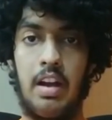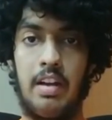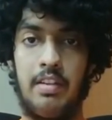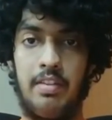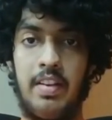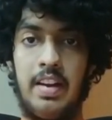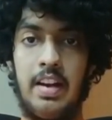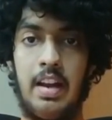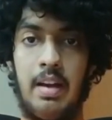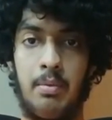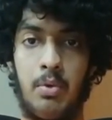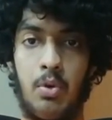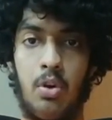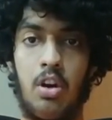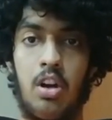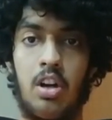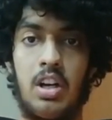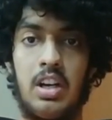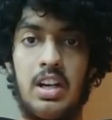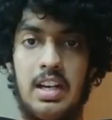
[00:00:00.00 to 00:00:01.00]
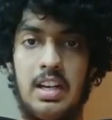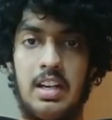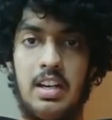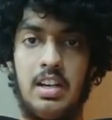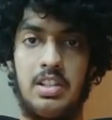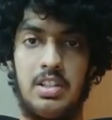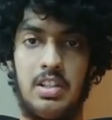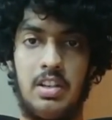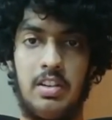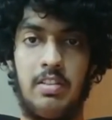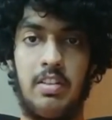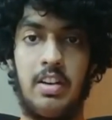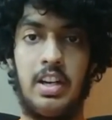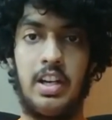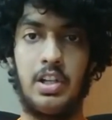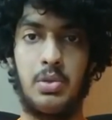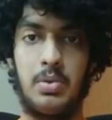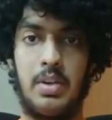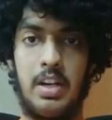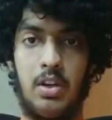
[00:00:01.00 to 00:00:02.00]
feel I'm no longer at a
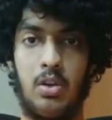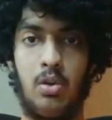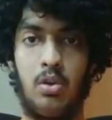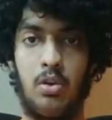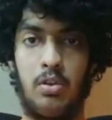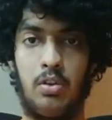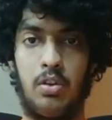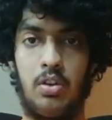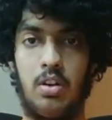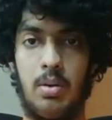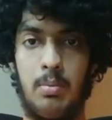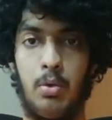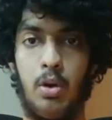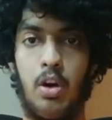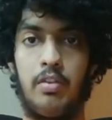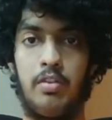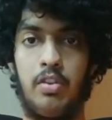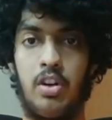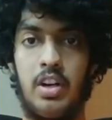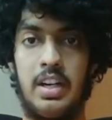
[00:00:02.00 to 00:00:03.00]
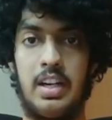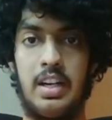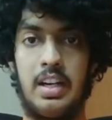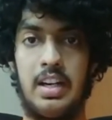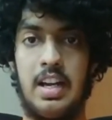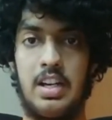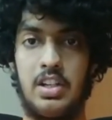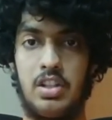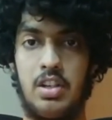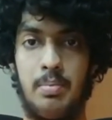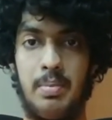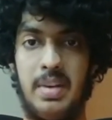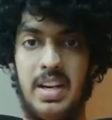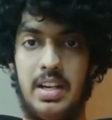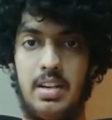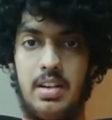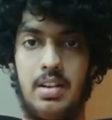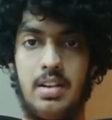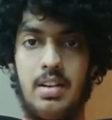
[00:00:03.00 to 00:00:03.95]
disadvantage when I go abroad for an international meet.